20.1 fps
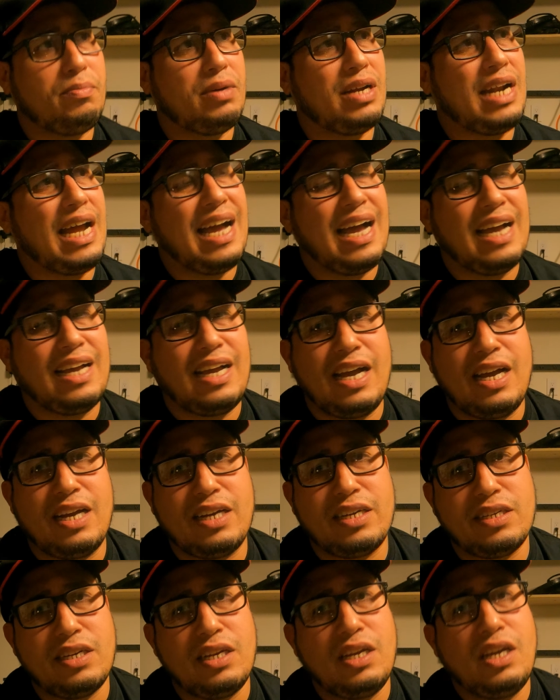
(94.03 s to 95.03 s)
but
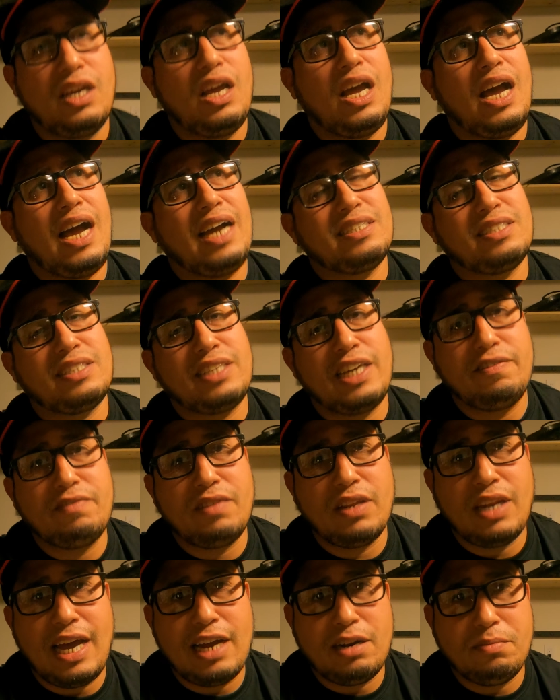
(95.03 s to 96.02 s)
I saved
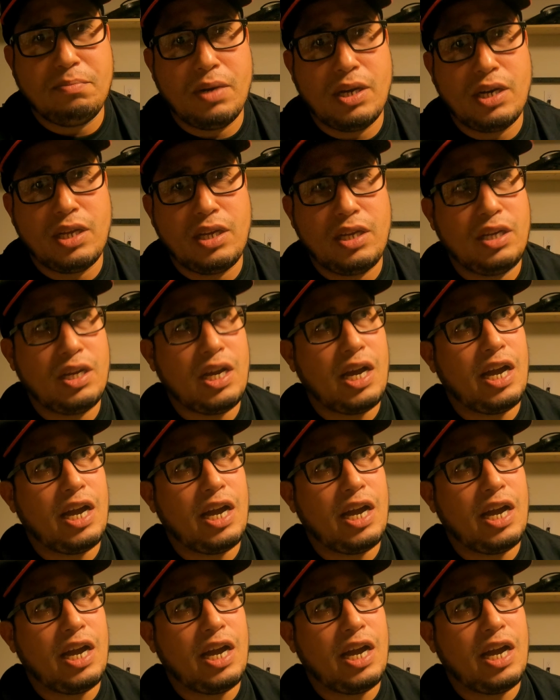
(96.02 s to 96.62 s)
a lot of money.